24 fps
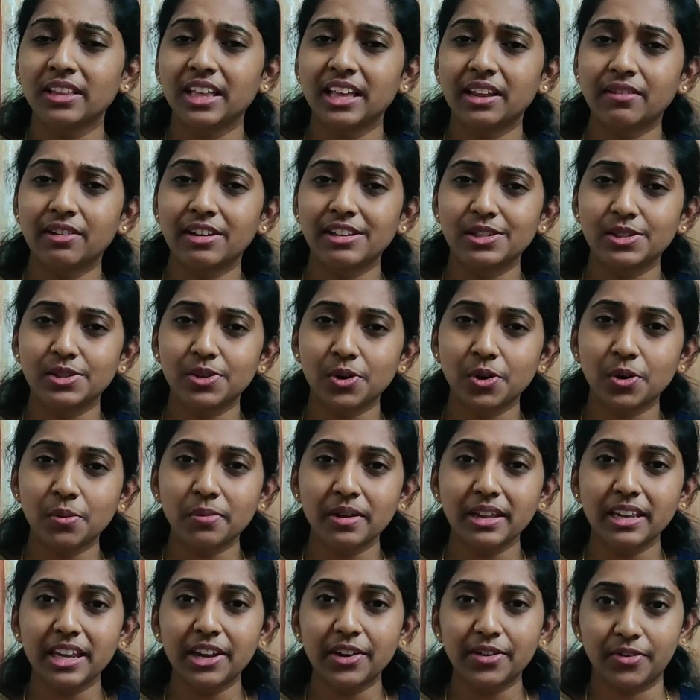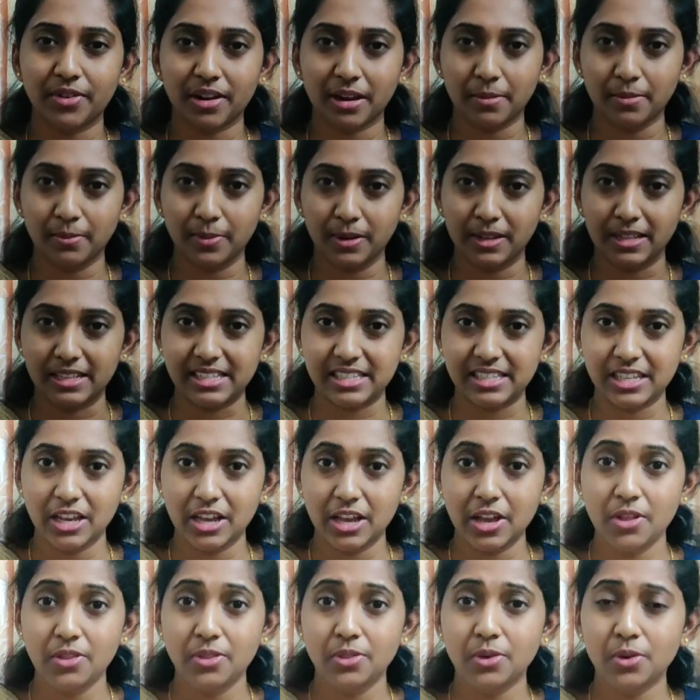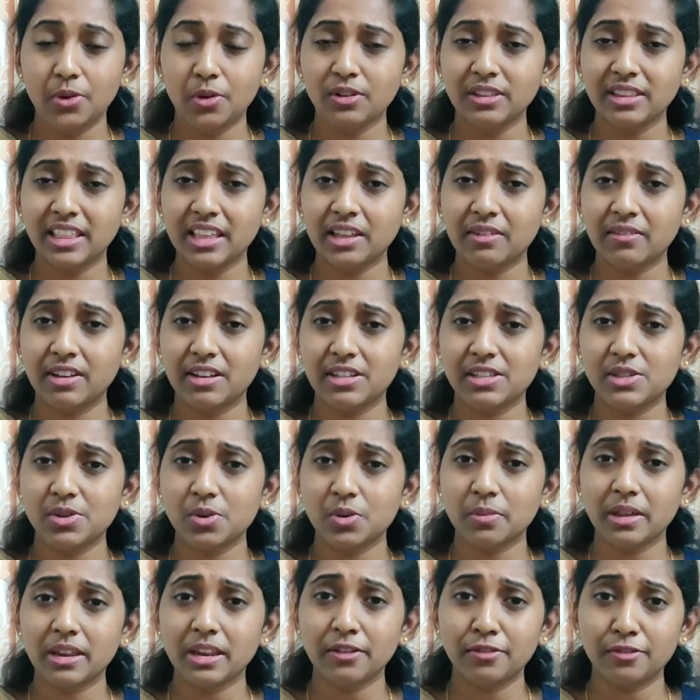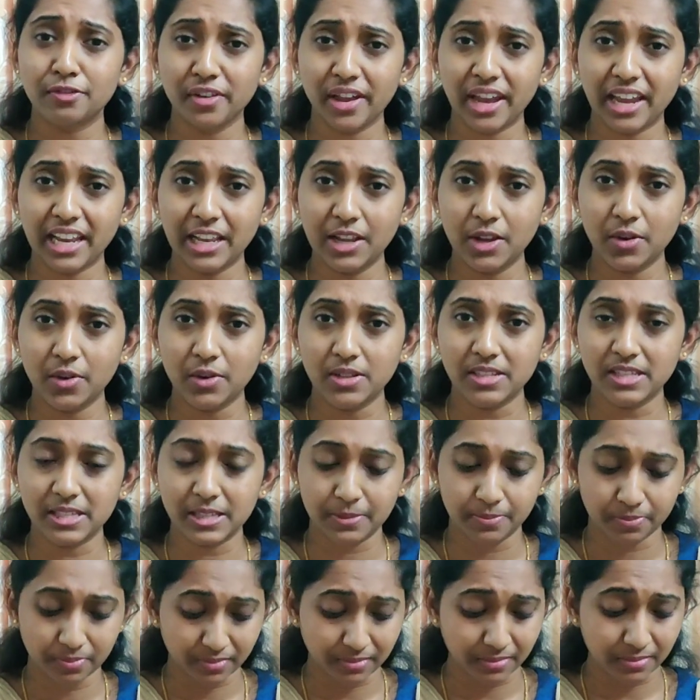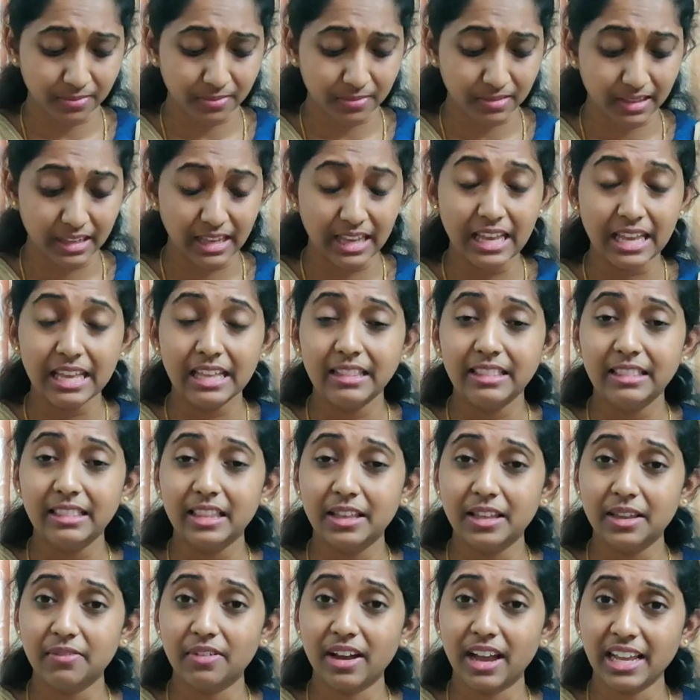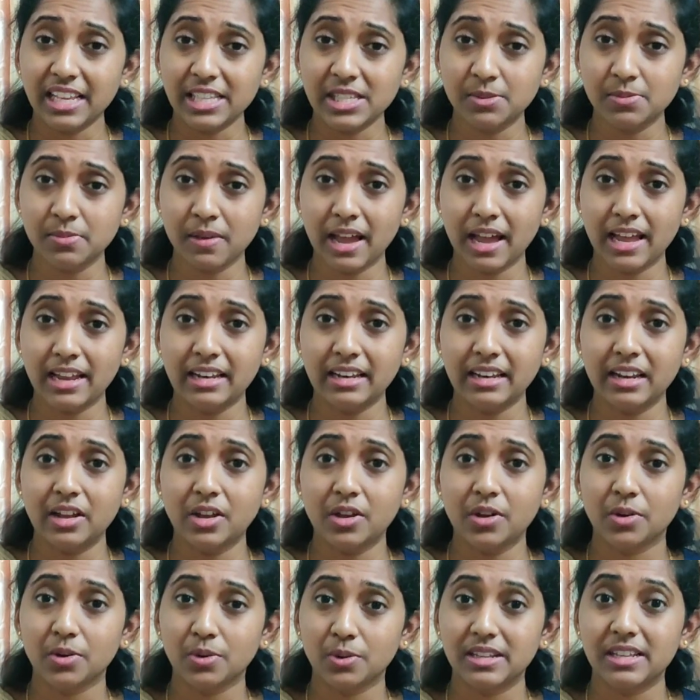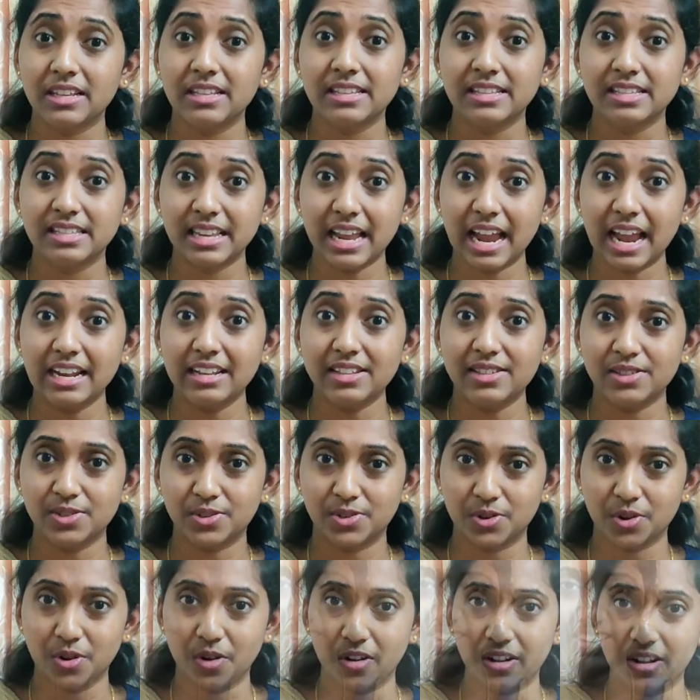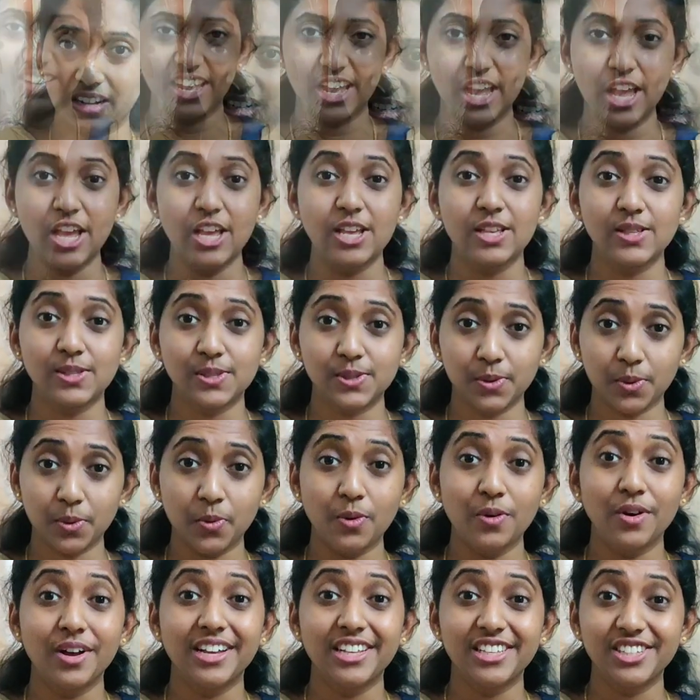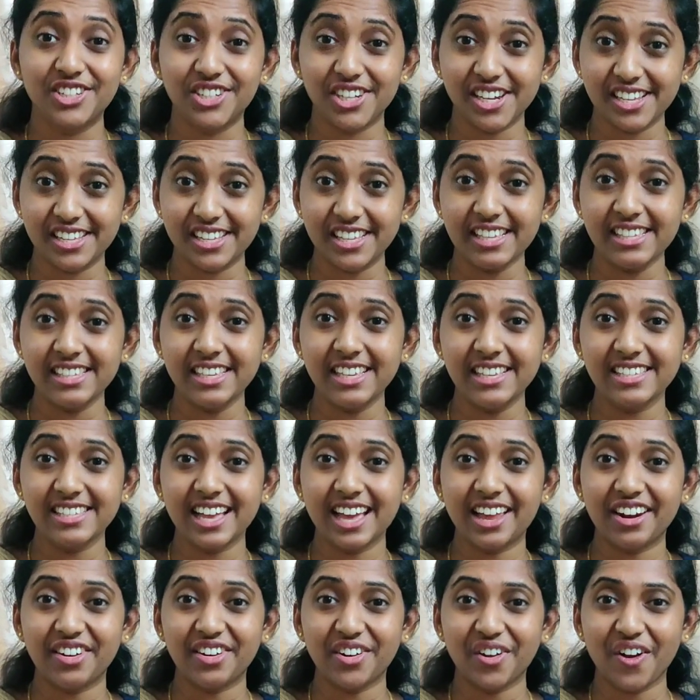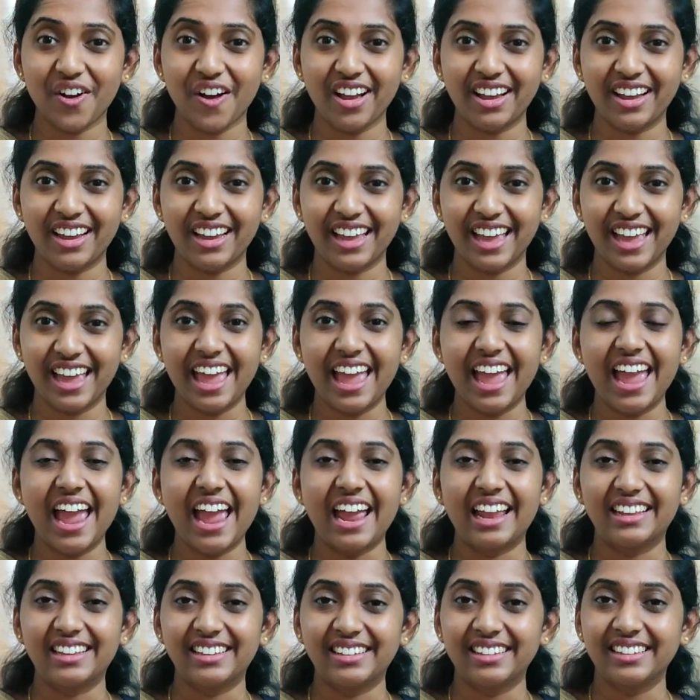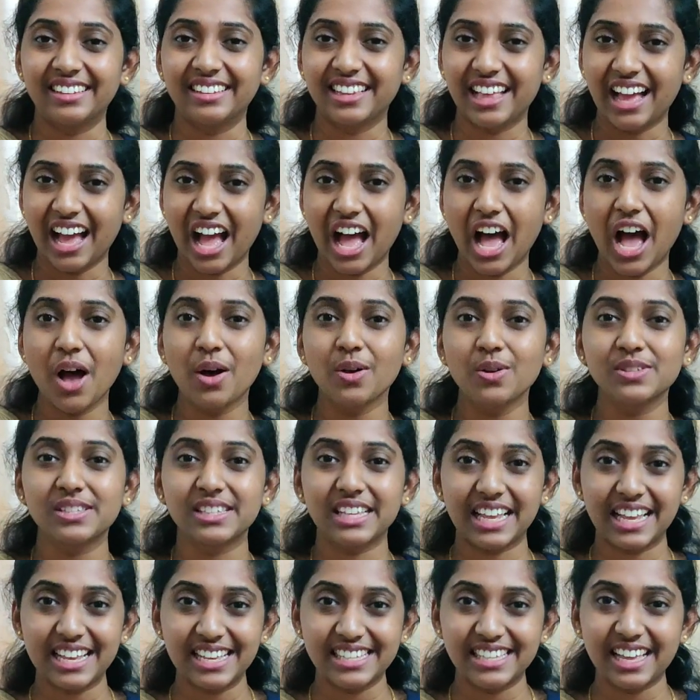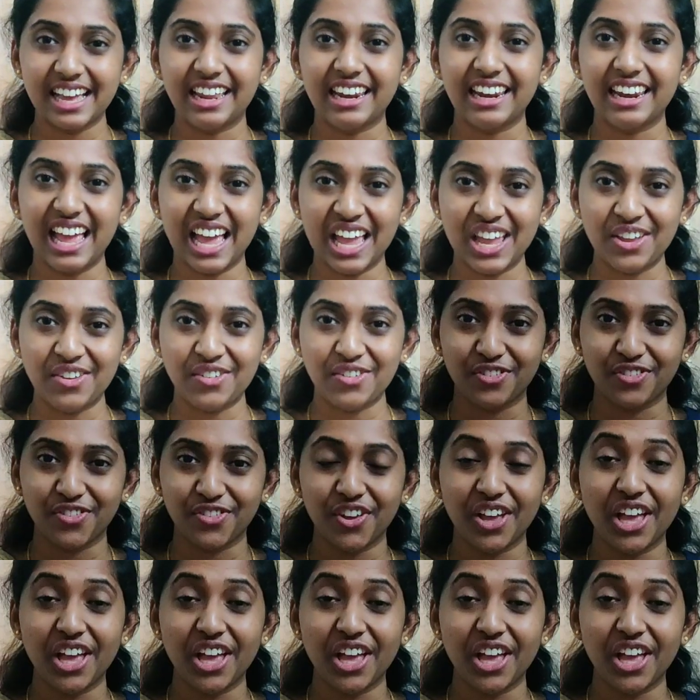there were so many troubles, though there were so many failures, the wise man could stand strong. So Jesus is our rock and the house is our life.